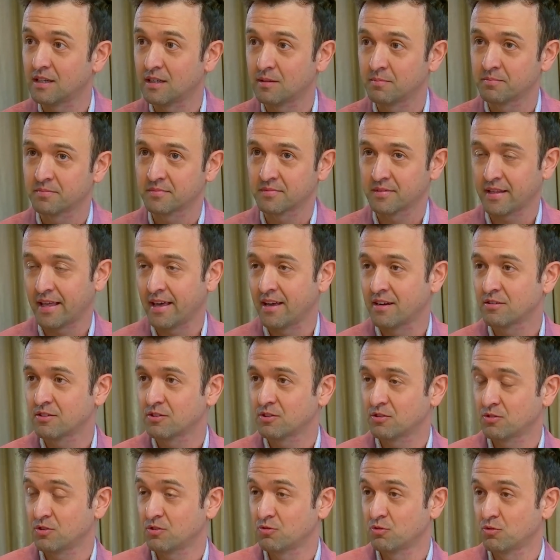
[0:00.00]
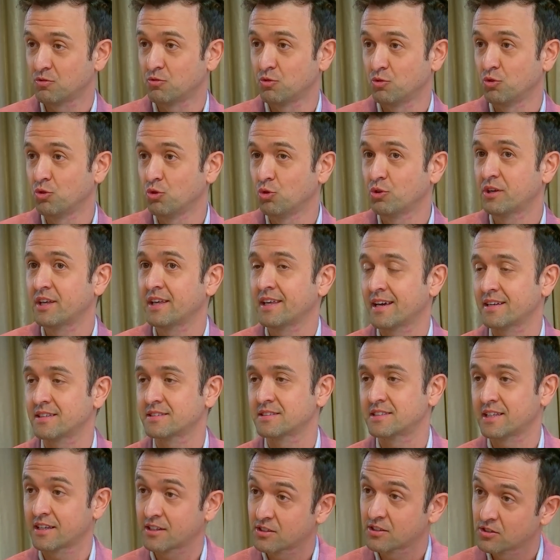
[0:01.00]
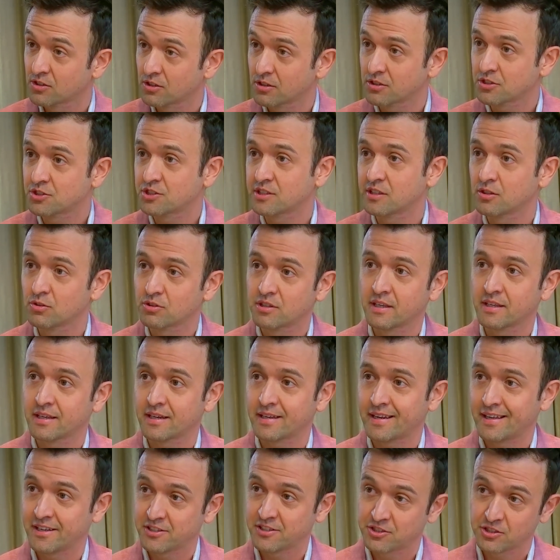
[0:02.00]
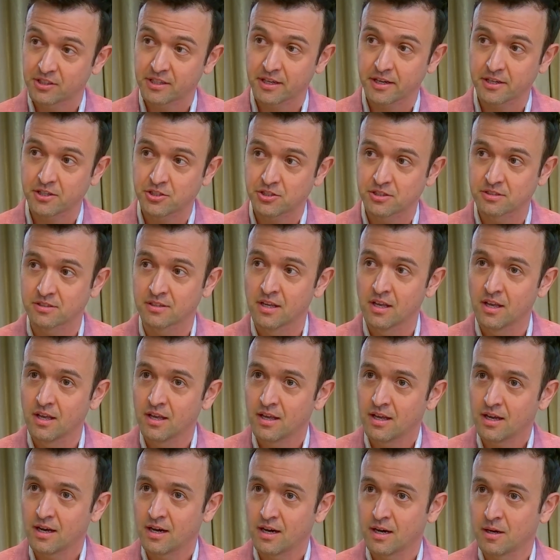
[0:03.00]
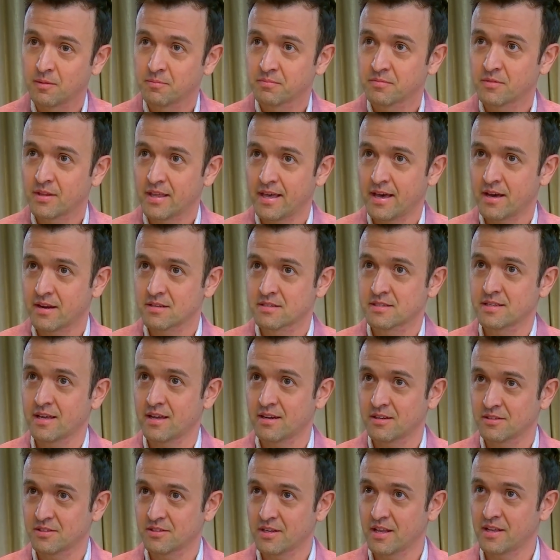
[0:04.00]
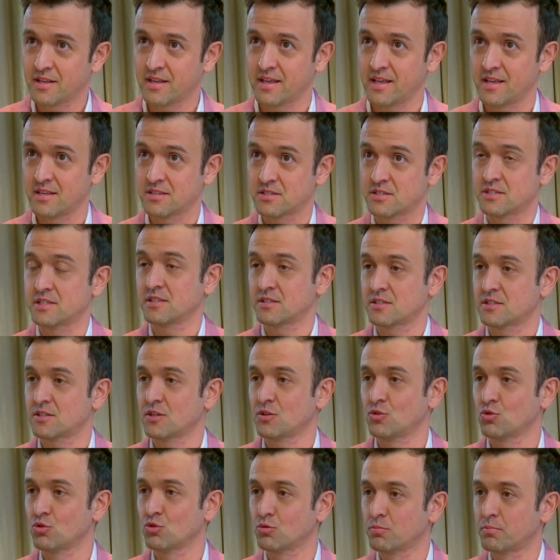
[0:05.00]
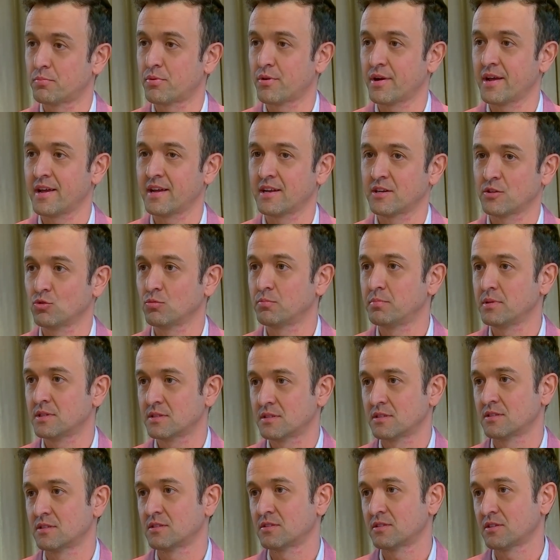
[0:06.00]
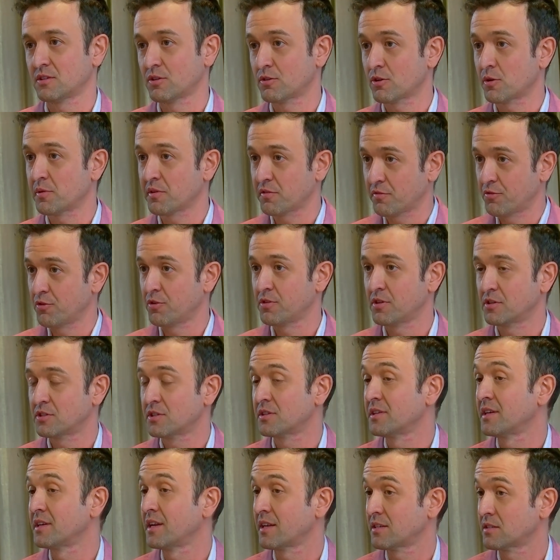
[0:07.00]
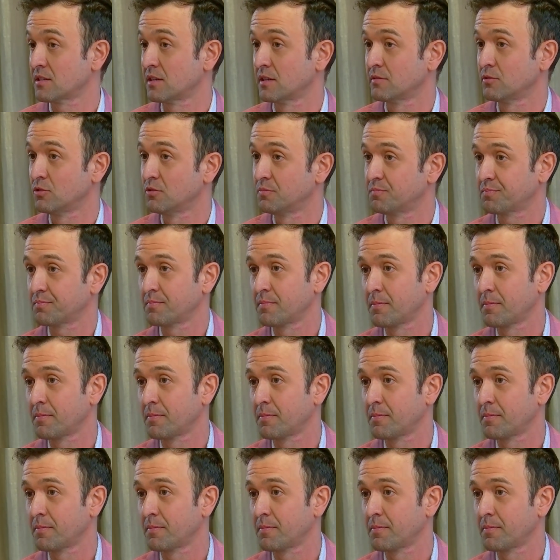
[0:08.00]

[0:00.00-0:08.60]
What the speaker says: And looking at technology, looking at education, how does that assist your brand, your business growing further to the next level?